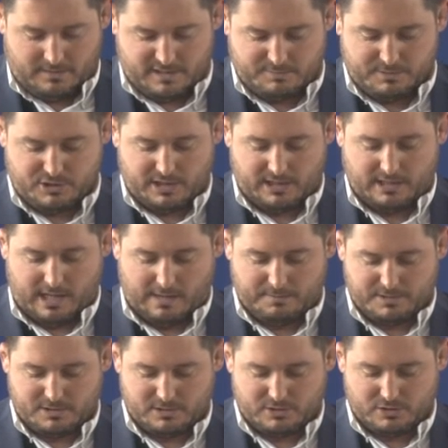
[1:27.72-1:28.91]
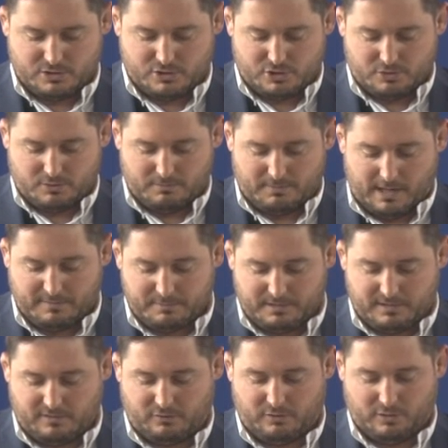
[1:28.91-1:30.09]
This machine helps, to, helps
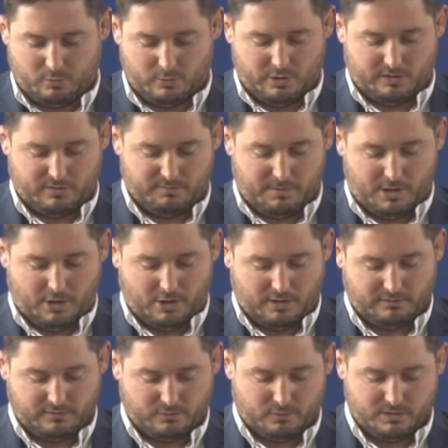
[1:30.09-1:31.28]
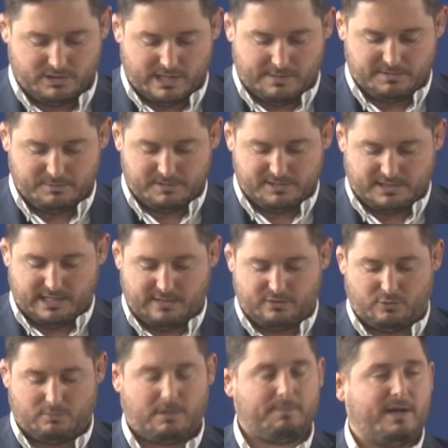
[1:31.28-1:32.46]
me to do the work of my heart, which enables me to get
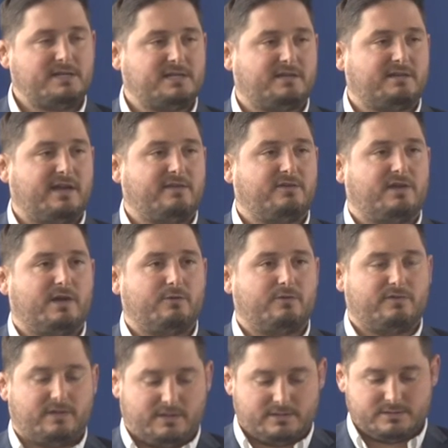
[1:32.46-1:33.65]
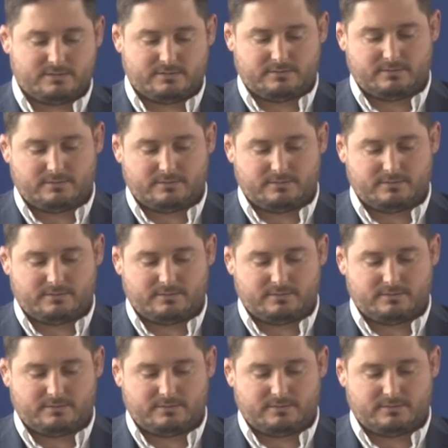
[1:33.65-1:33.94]
through my basic day-to-day -day routines.